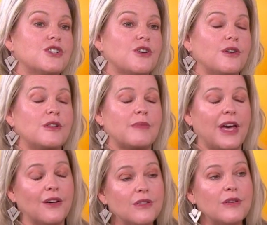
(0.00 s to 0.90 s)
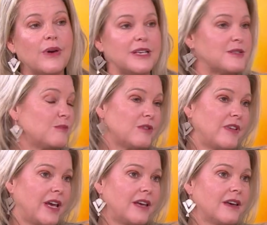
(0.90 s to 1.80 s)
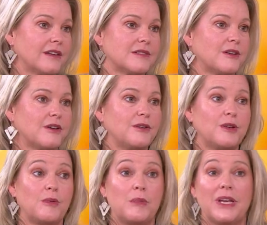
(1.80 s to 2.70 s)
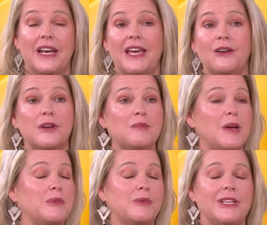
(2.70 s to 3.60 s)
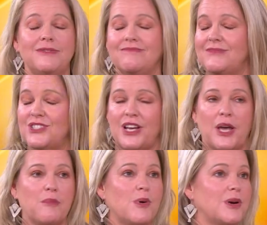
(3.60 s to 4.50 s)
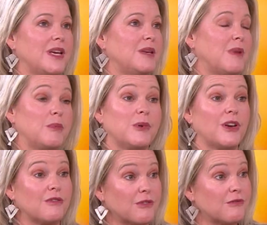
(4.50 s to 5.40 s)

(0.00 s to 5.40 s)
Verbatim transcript: show them healthy ways to move anger. So, you know, when we get angry, maybe we shake our body, maybe we go for a